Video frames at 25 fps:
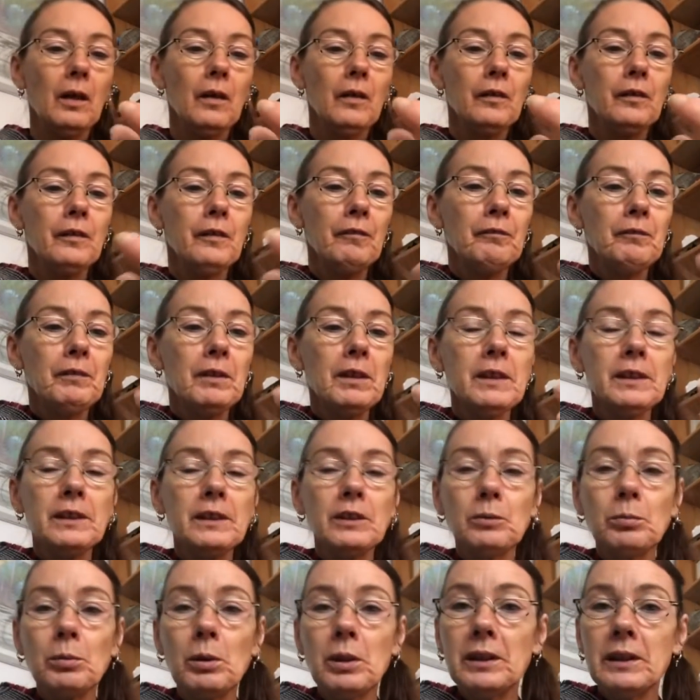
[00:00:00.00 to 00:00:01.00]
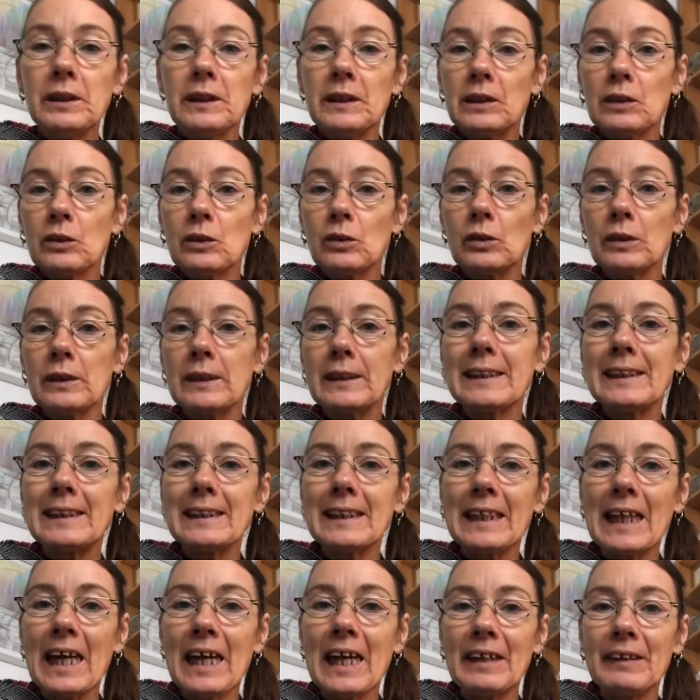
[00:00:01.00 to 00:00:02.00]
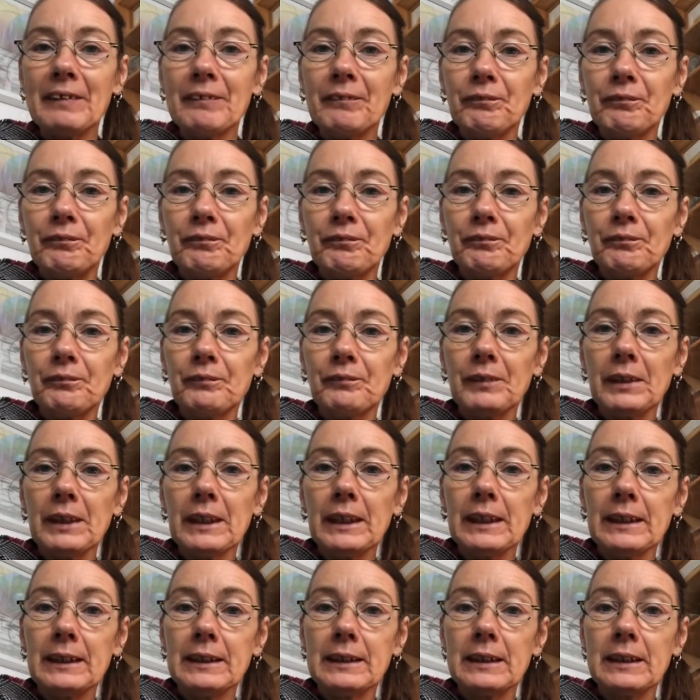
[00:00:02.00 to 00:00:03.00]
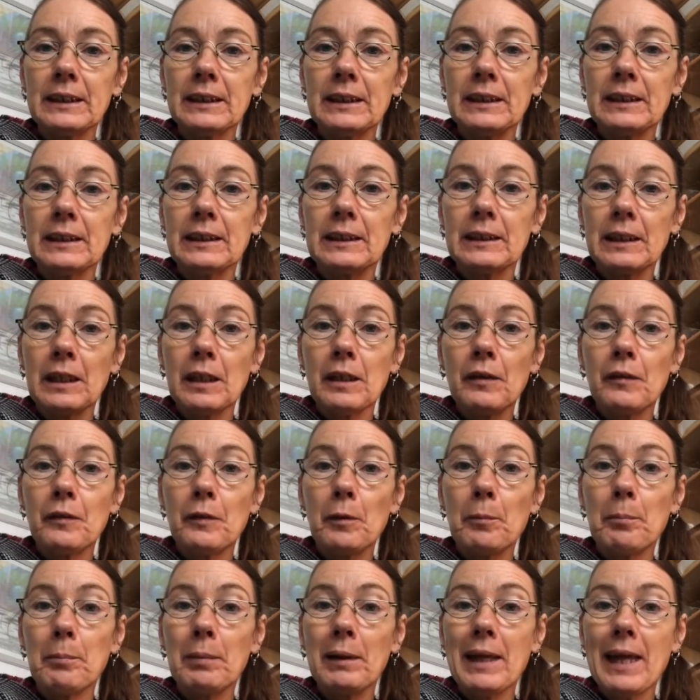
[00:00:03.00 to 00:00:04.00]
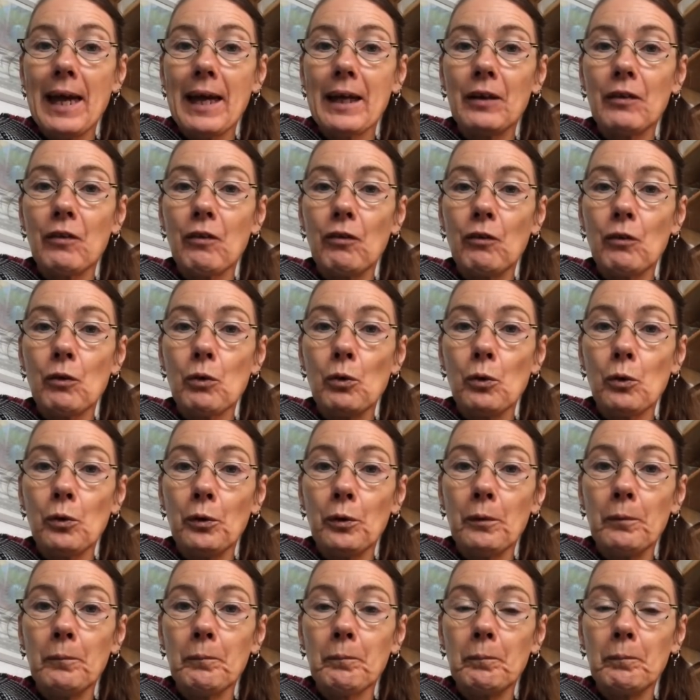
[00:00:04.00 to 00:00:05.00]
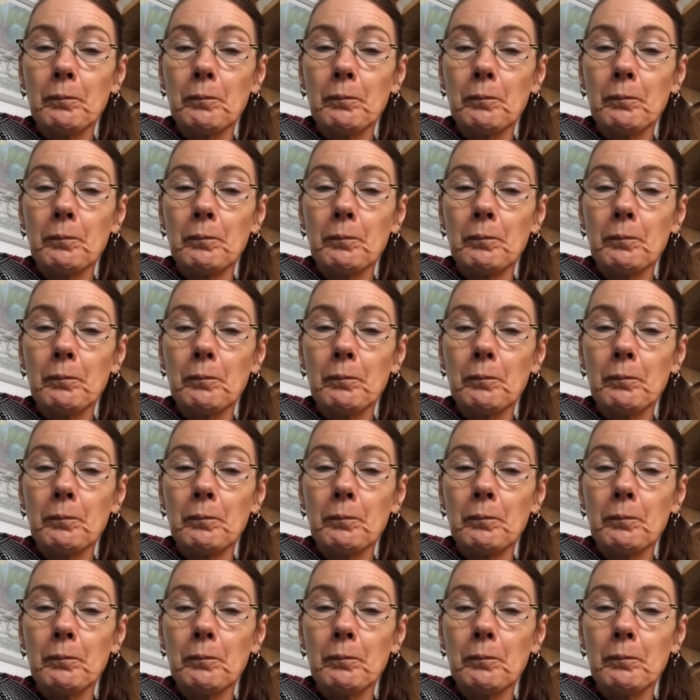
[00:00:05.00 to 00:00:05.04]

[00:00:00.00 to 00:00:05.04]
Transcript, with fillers: The first one is called Strife. It is the blackthorn,